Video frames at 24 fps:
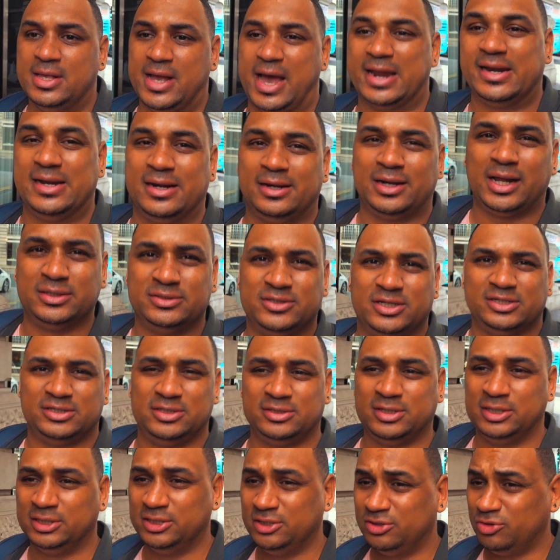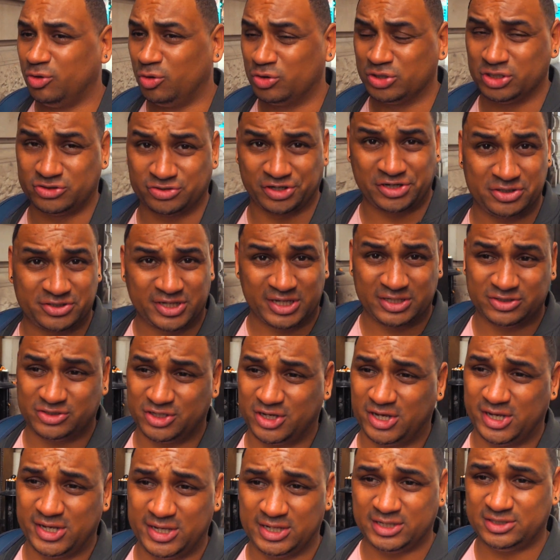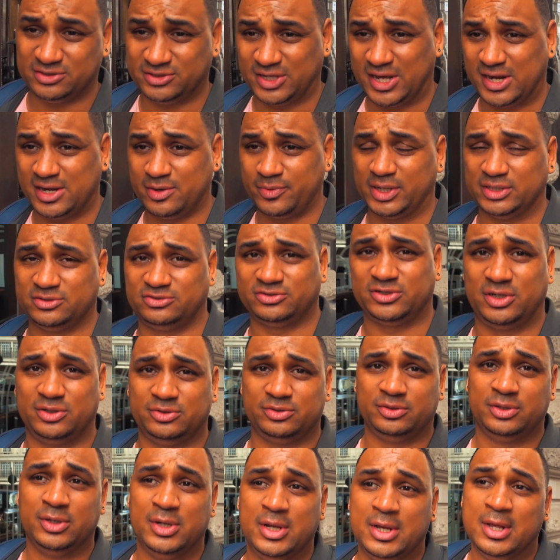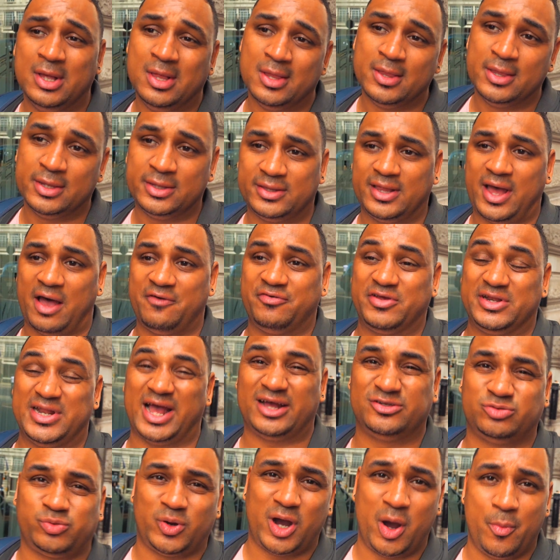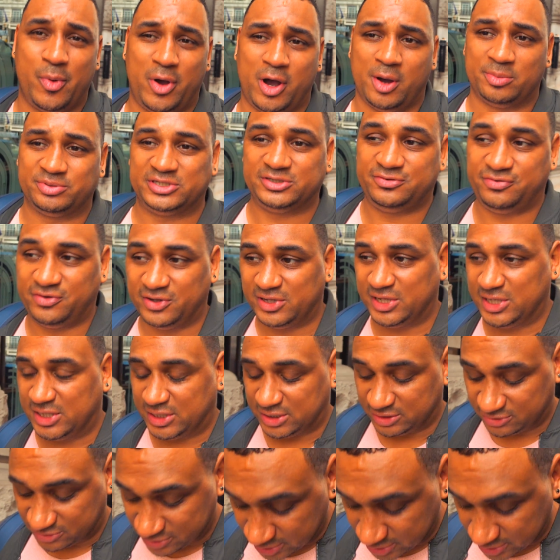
And in London, all your trainers get dirty easy anyway, so I think that's why I opted for these.